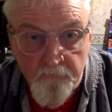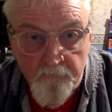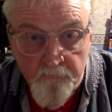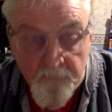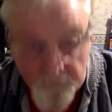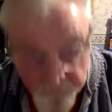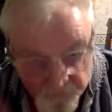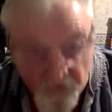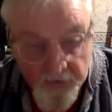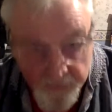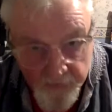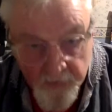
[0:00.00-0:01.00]
But
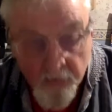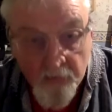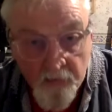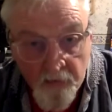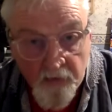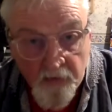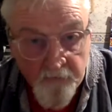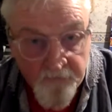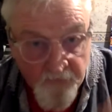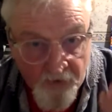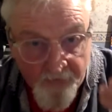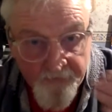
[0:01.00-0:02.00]
she, because
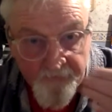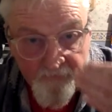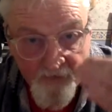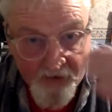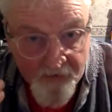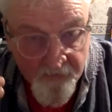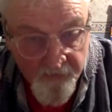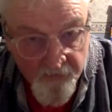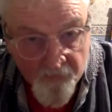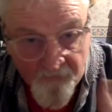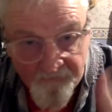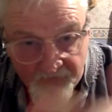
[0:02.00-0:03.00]
she had this
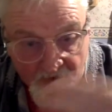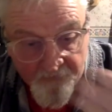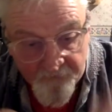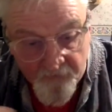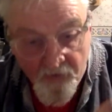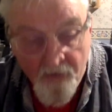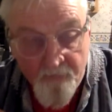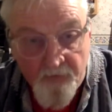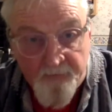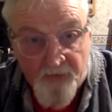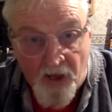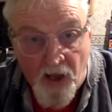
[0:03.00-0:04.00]
affection,
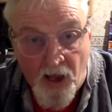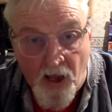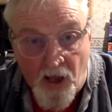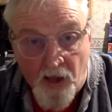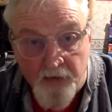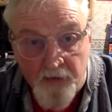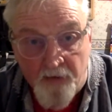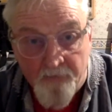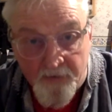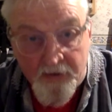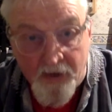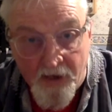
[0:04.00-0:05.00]
Papa,
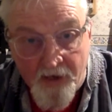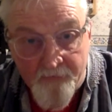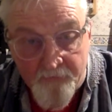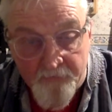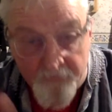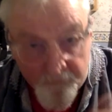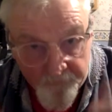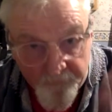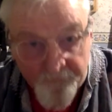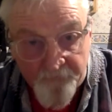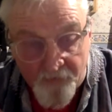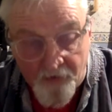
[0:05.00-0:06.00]
be careful. She
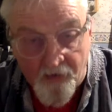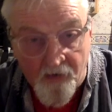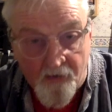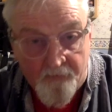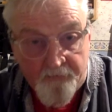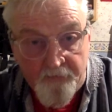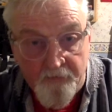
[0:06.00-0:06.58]
was alarmed.